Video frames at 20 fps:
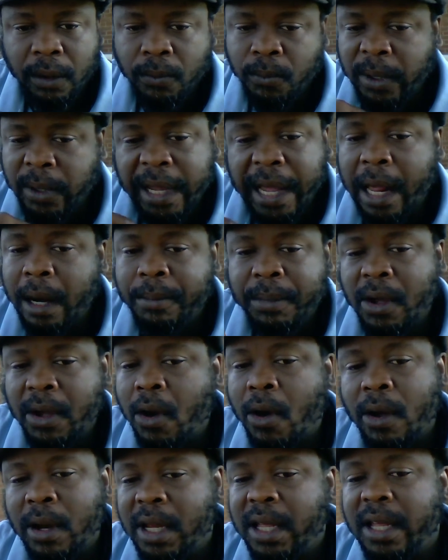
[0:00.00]
we got to be
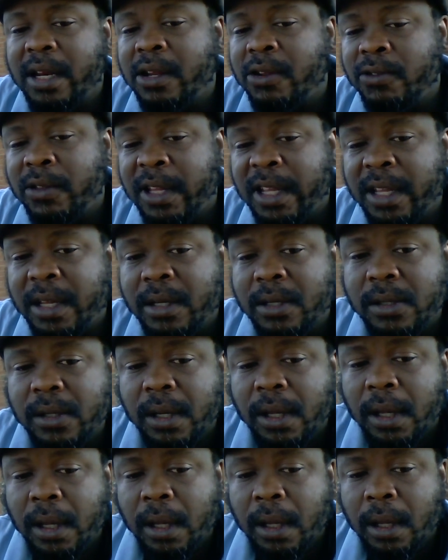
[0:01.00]
all in on this.
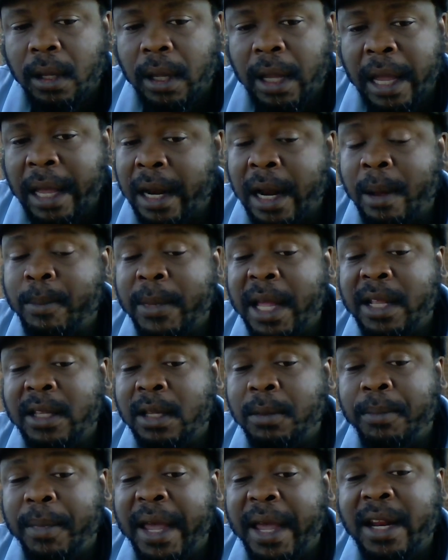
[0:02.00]
And I'm not
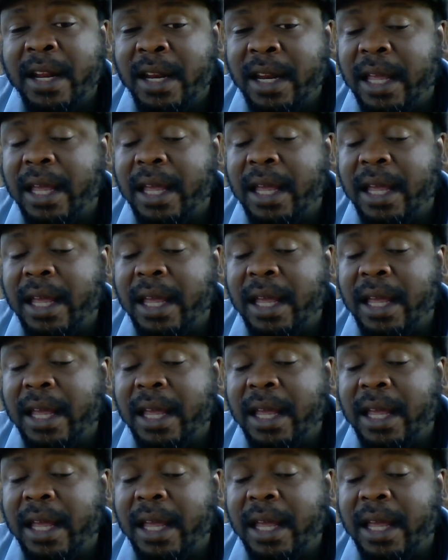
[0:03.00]
demanding